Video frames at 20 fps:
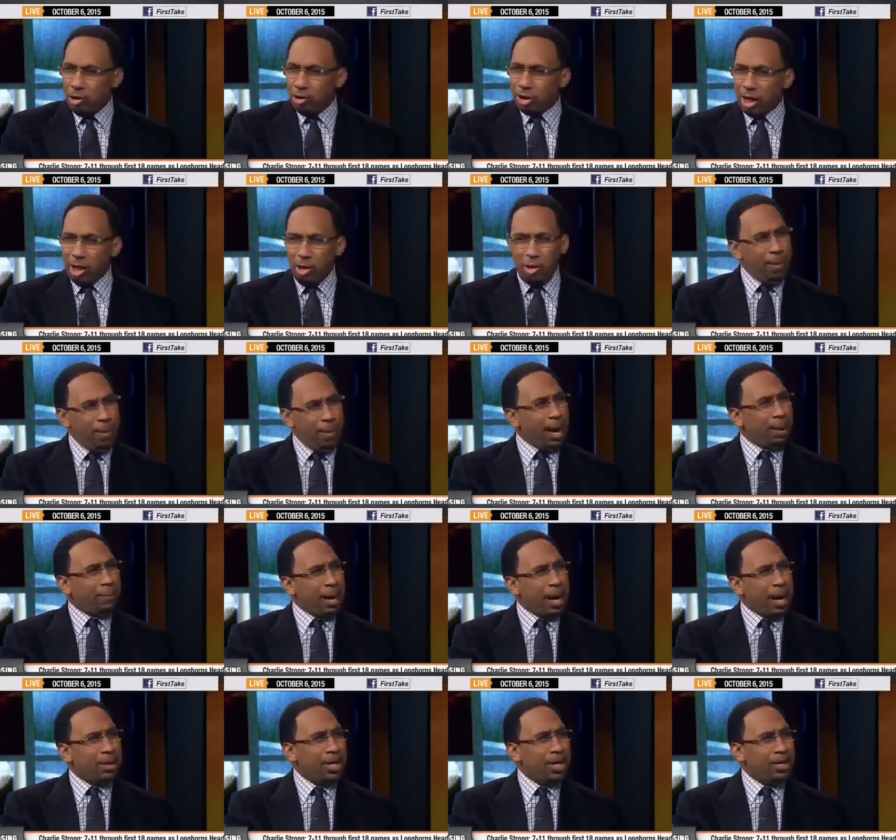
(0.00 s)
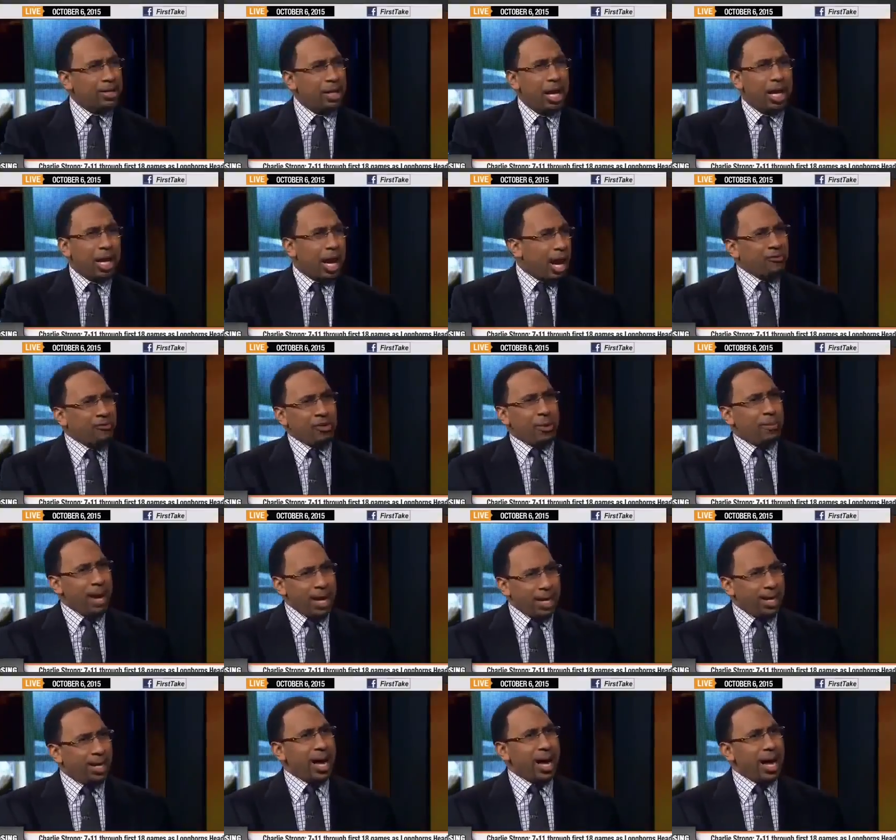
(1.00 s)
Do you see who Mac Brown is? Have you
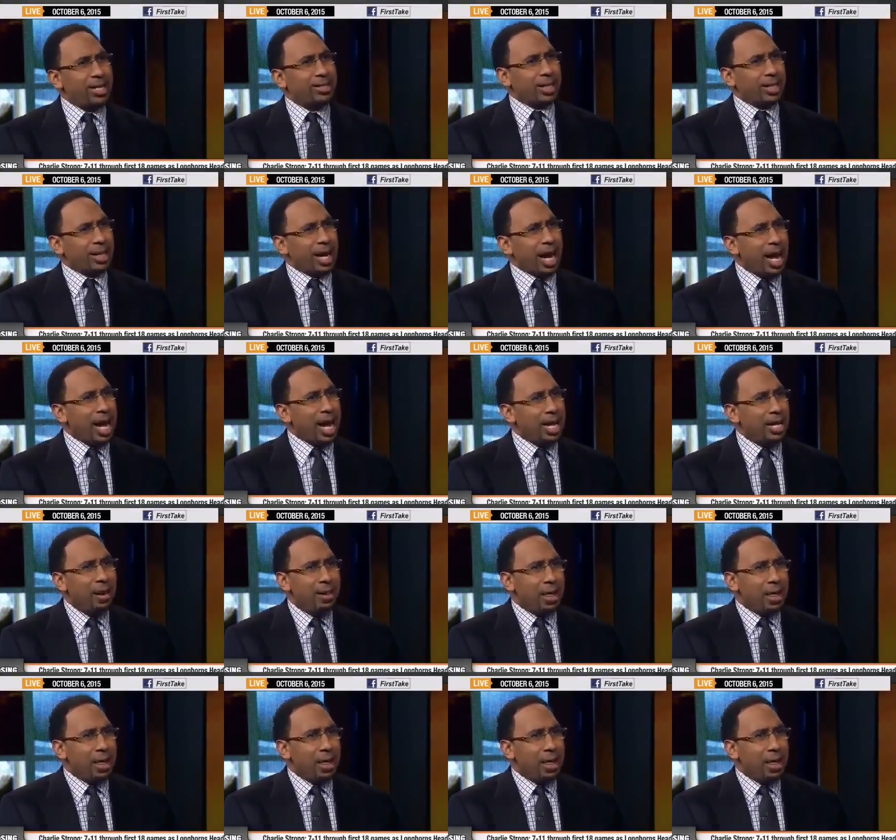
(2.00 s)
met a nicer guy?